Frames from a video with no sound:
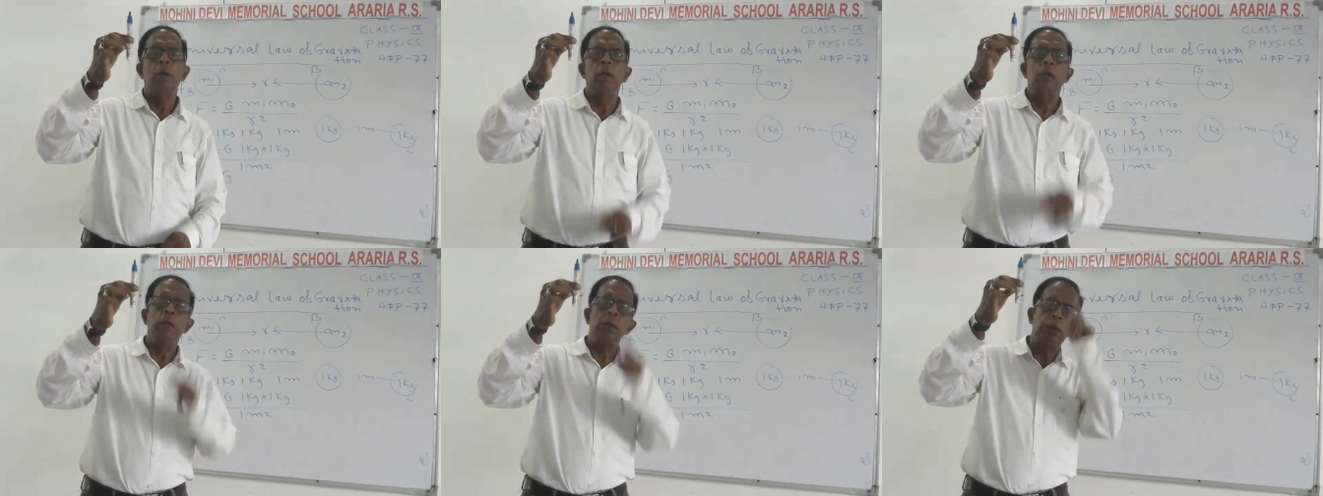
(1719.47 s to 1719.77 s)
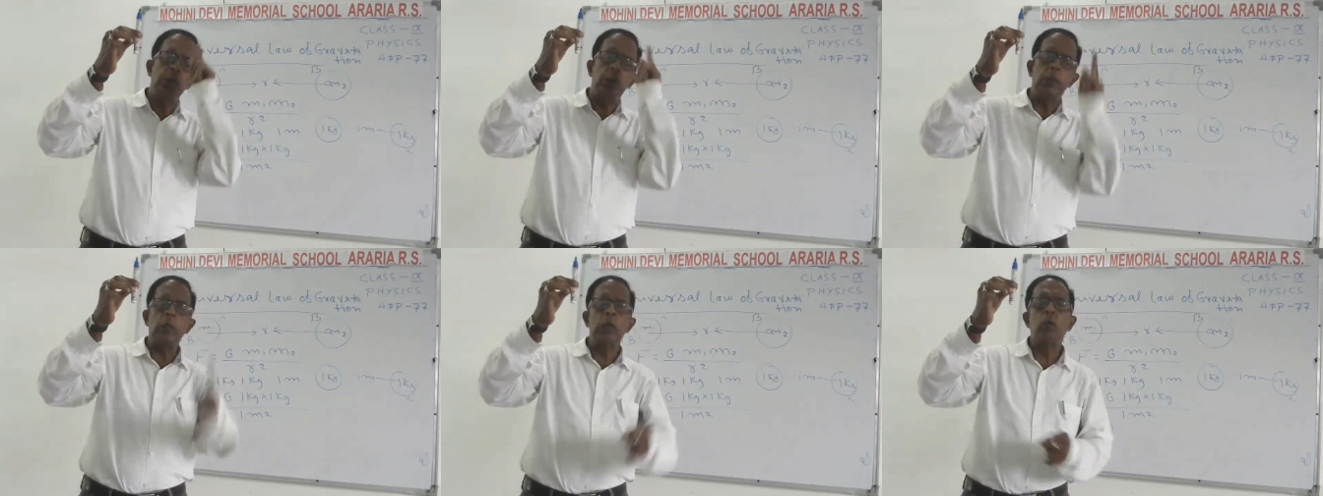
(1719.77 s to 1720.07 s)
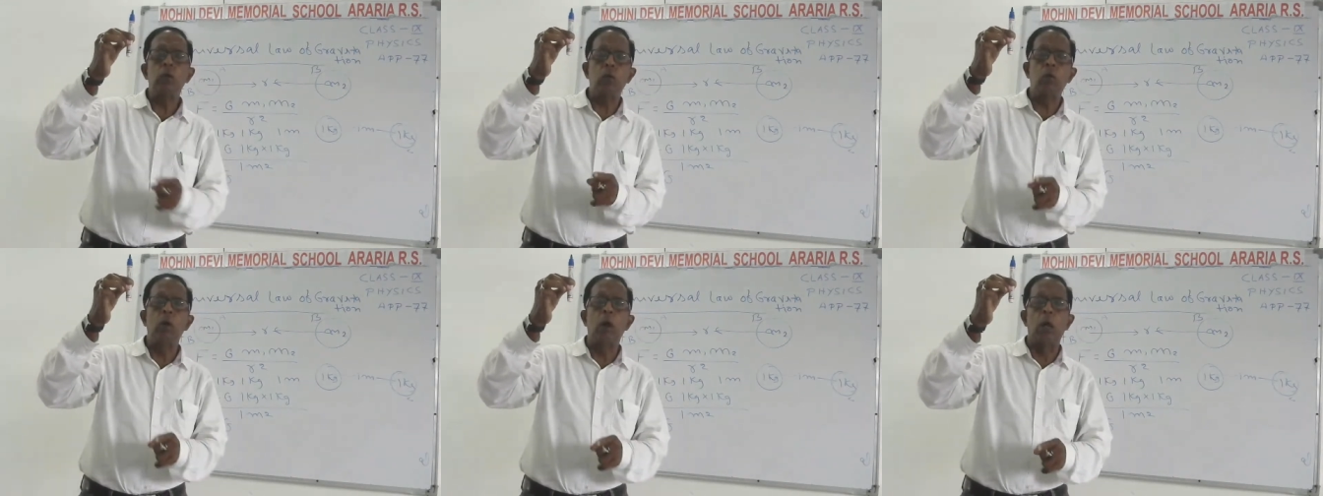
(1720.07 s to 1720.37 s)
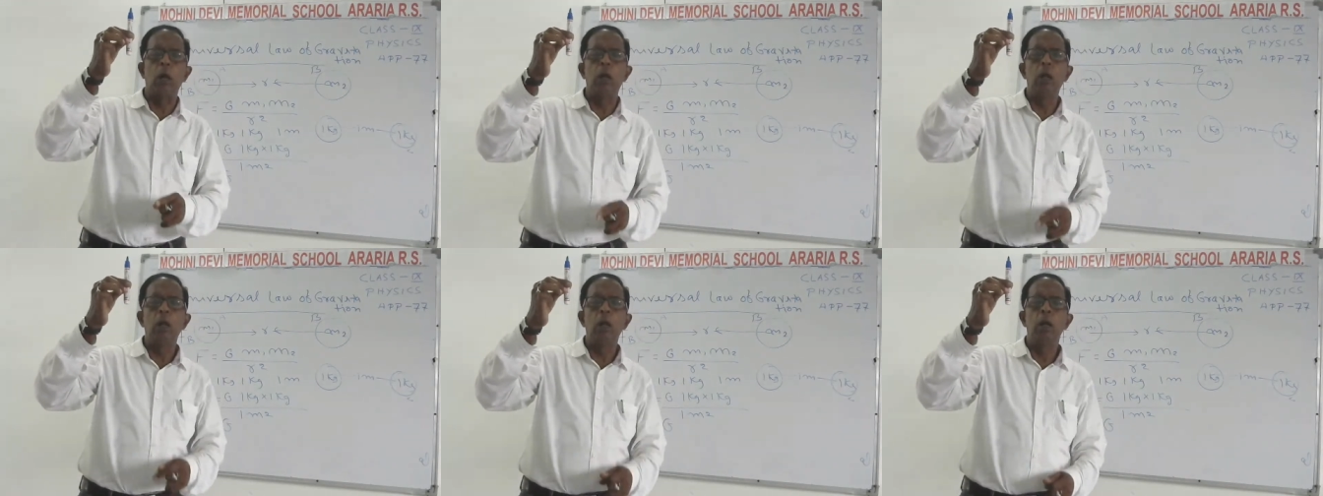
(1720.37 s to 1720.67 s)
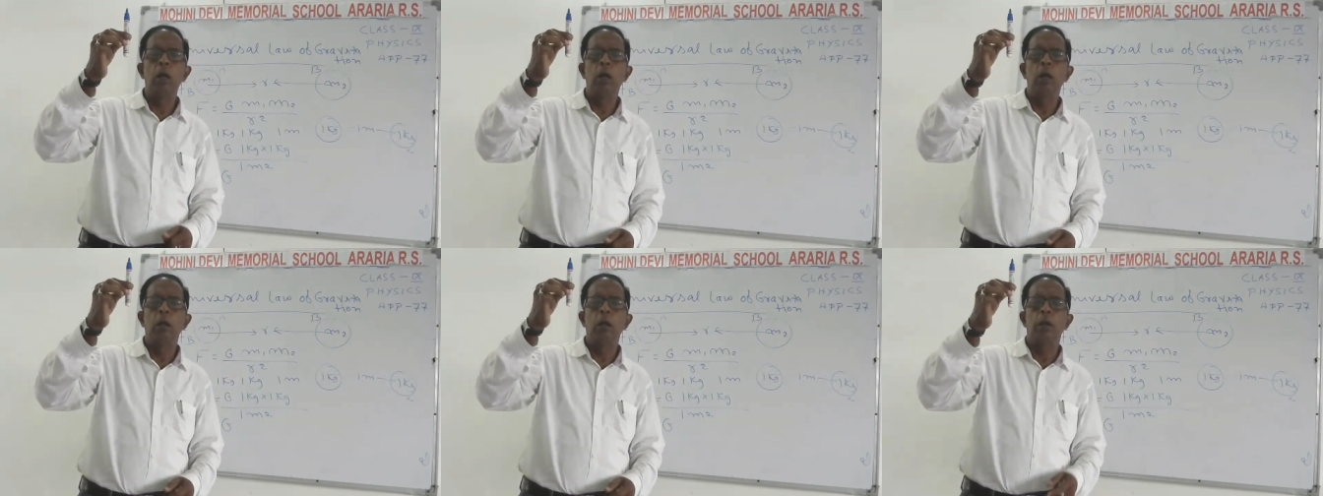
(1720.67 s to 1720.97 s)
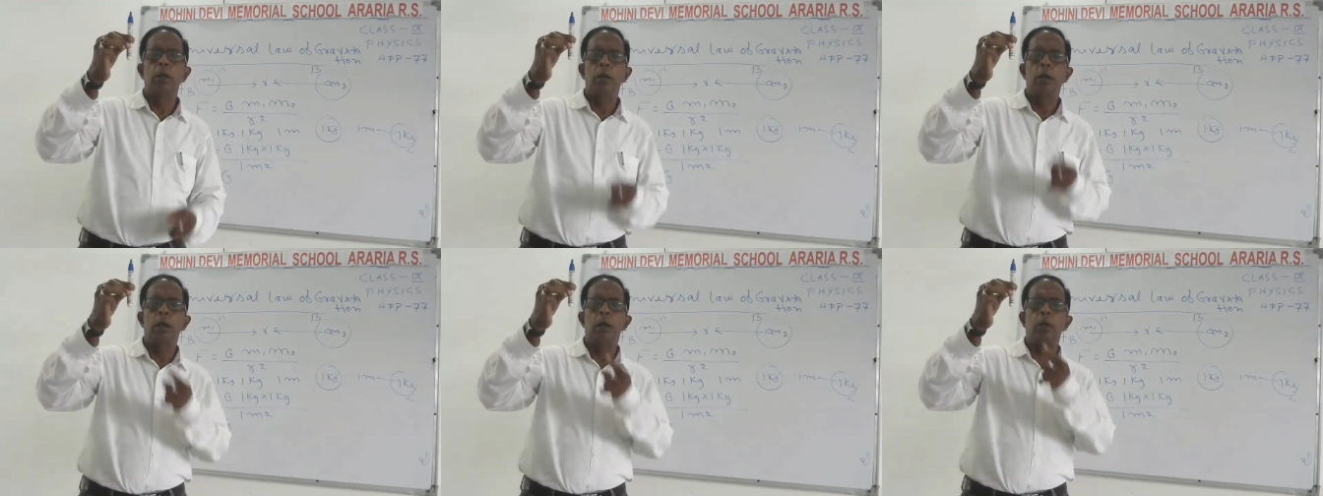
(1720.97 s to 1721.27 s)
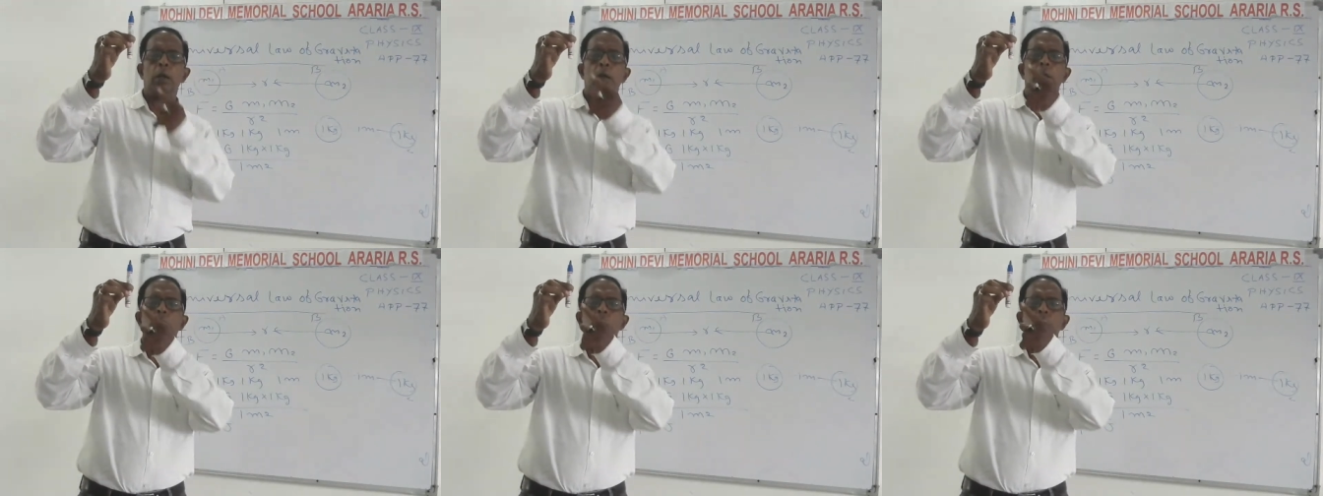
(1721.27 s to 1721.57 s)
equal
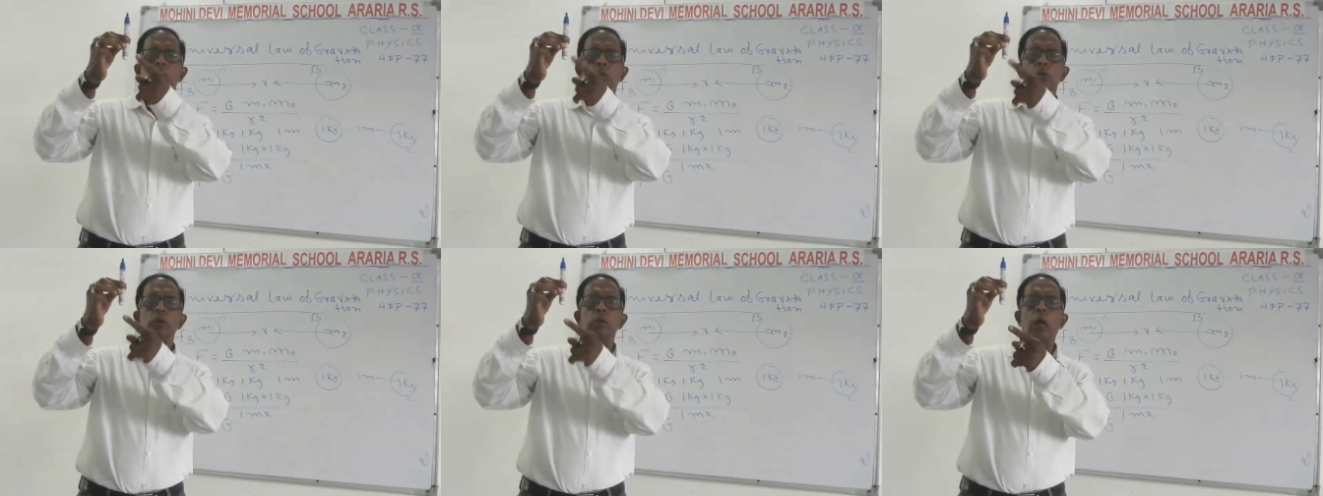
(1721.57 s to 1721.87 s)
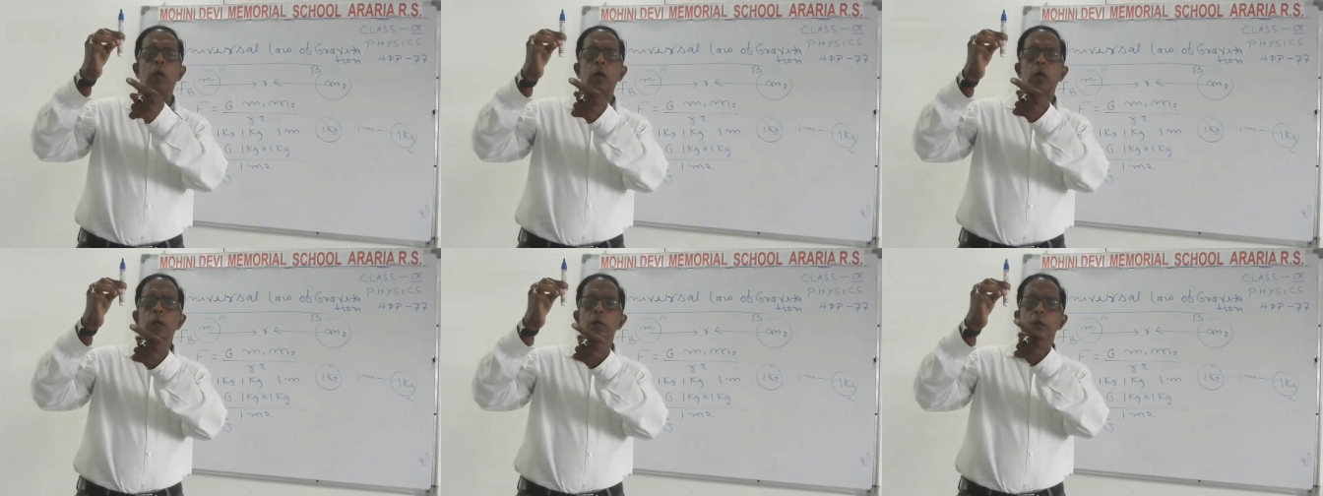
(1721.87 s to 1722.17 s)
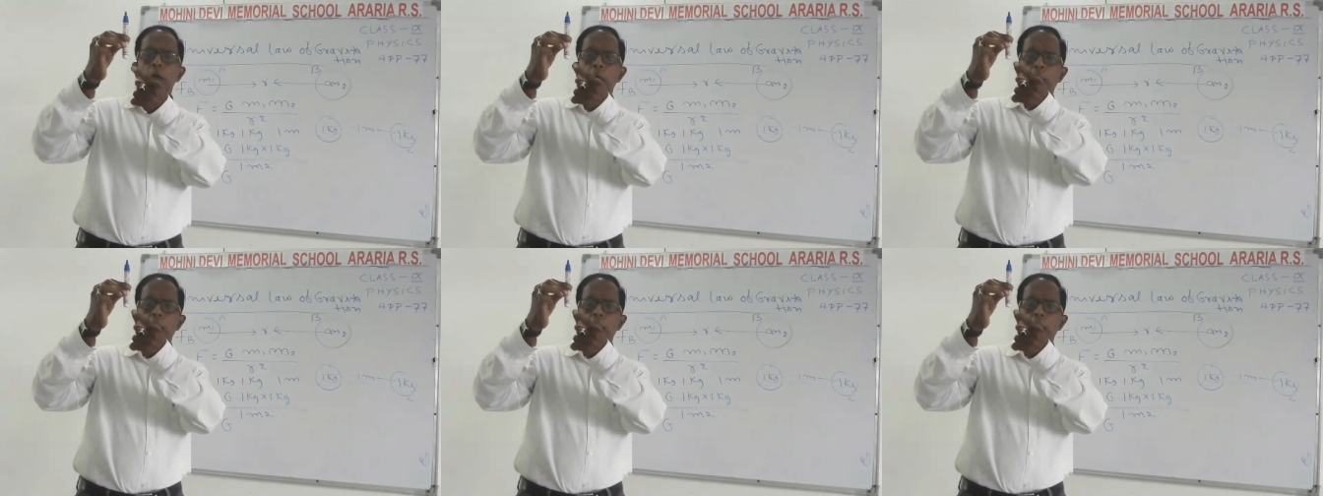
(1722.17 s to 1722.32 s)
to the